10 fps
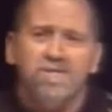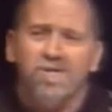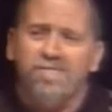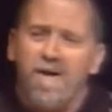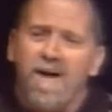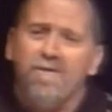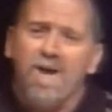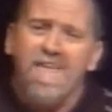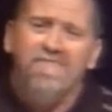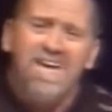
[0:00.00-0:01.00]
And so,
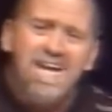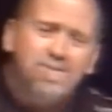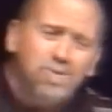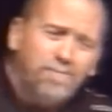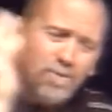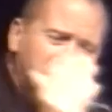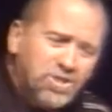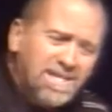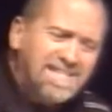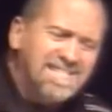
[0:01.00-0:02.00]
Father, I thank you for
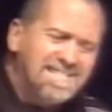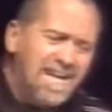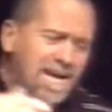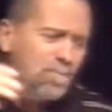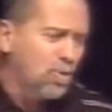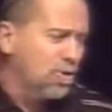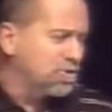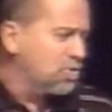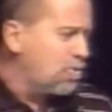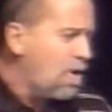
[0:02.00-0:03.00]
sending
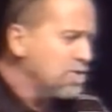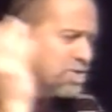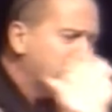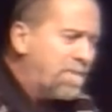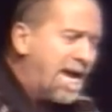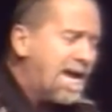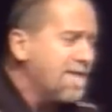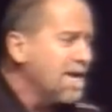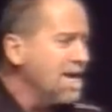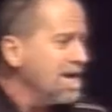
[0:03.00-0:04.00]
laborers across their
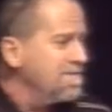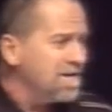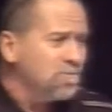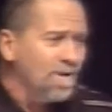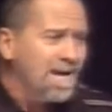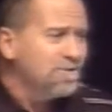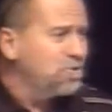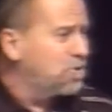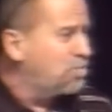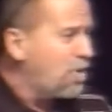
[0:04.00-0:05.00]
path. And that's what I
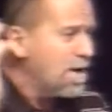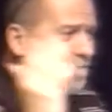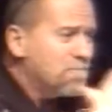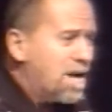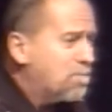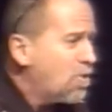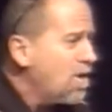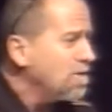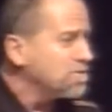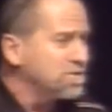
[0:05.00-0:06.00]
used to pray for my
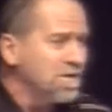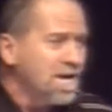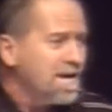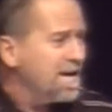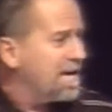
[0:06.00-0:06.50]
brothers.